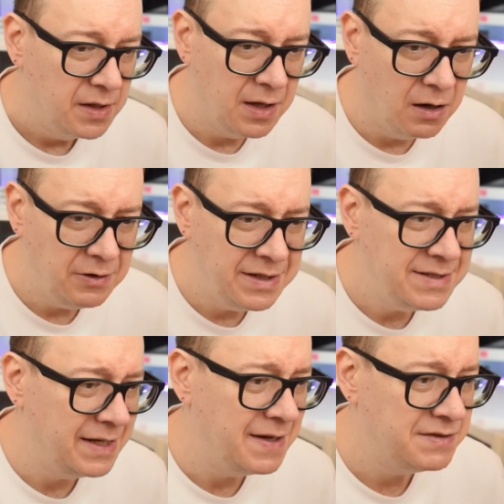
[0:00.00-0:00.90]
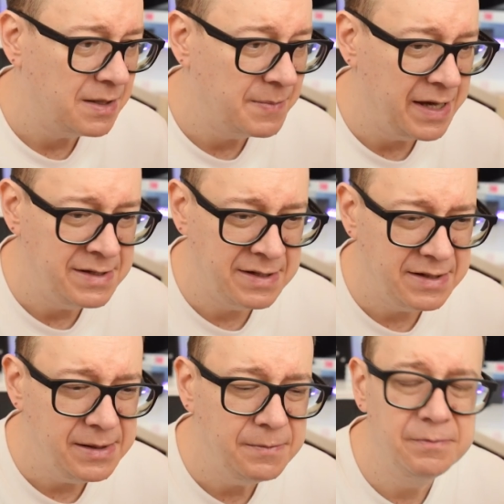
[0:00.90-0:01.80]
Now let's have some cases.
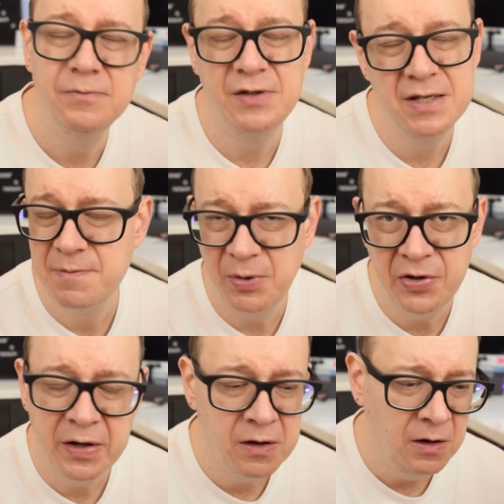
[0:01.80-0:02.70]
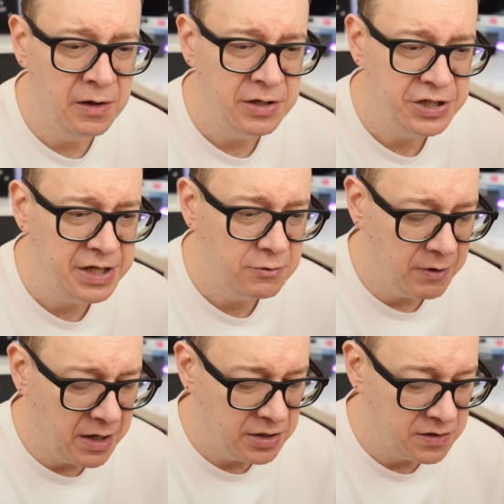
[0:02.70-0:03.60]
In this particular sheet,
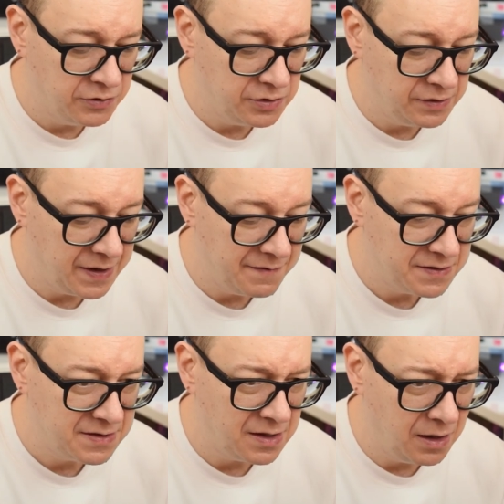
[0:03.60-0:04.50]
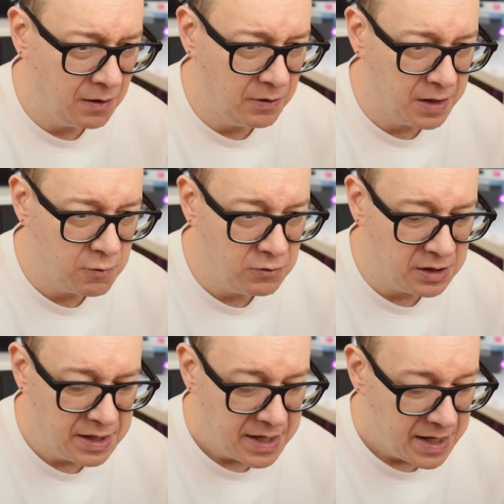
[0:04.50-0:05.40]
we're just going to have only
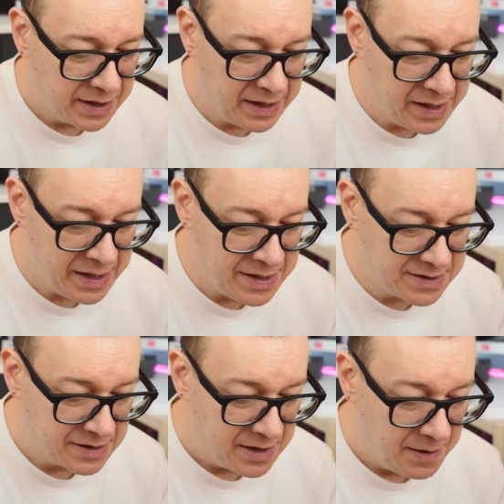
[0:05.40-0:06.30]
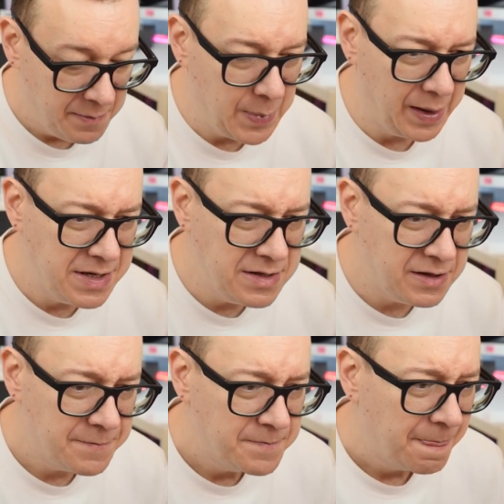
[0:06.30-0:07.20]
one case, pink,
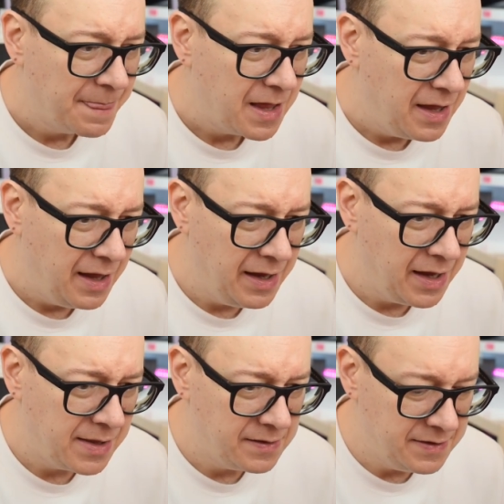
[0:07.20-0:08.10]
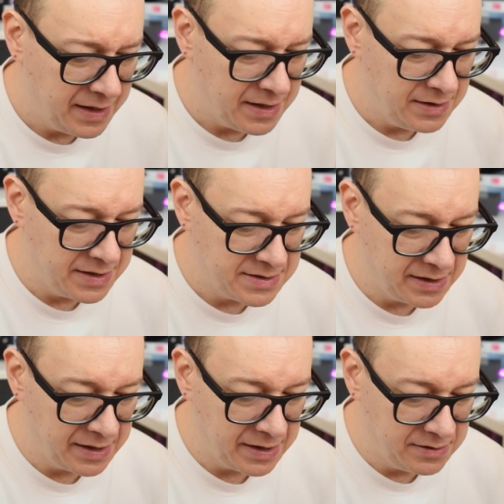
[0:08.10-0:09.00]
and then let's
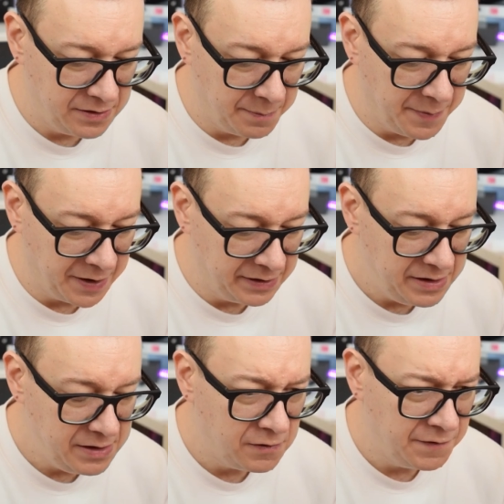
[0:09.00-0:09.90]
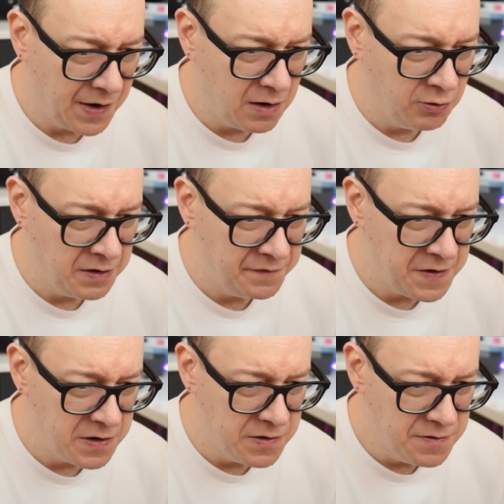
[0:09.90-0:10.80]
add the body of our
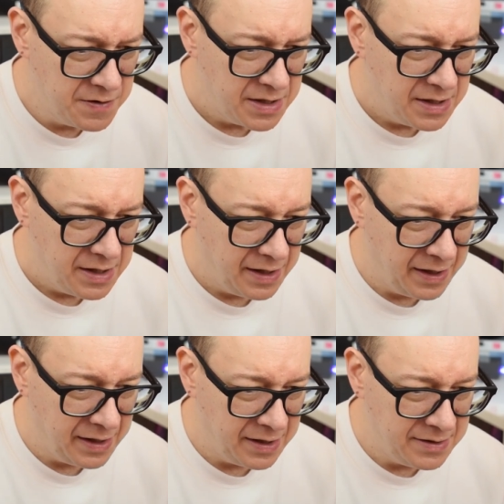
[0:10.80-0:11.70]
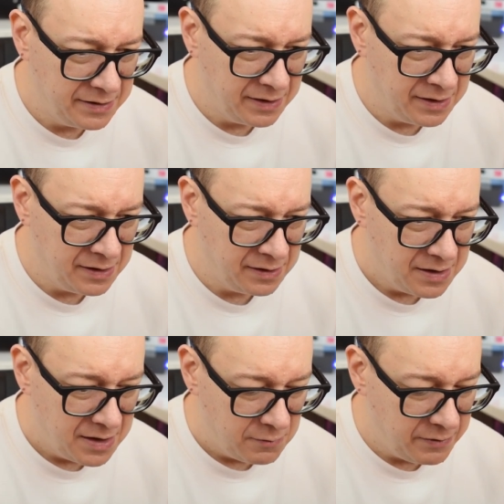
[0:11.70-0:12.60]
view, and uh,
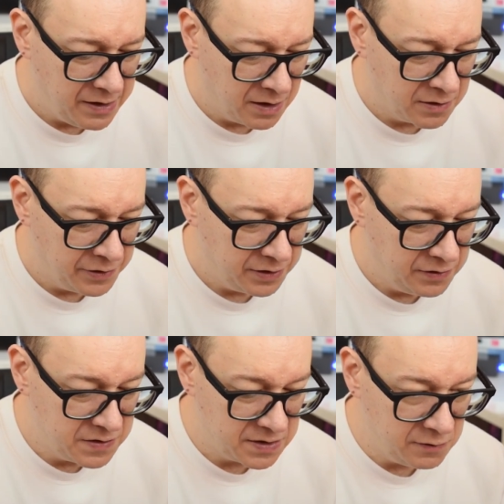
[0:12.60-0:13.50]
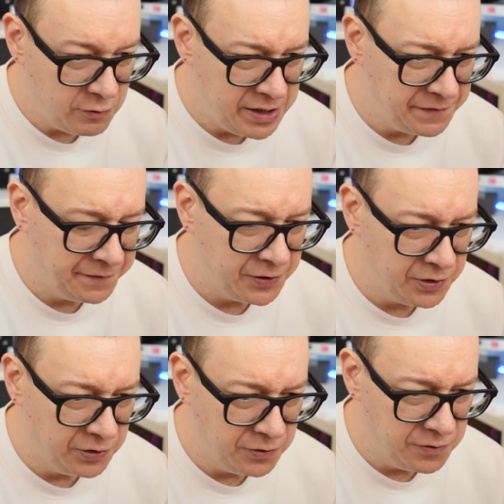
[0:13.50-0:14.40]
we are going to switch
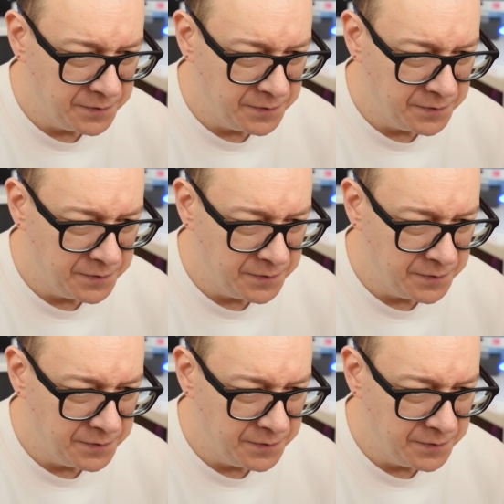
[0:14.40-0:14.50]
through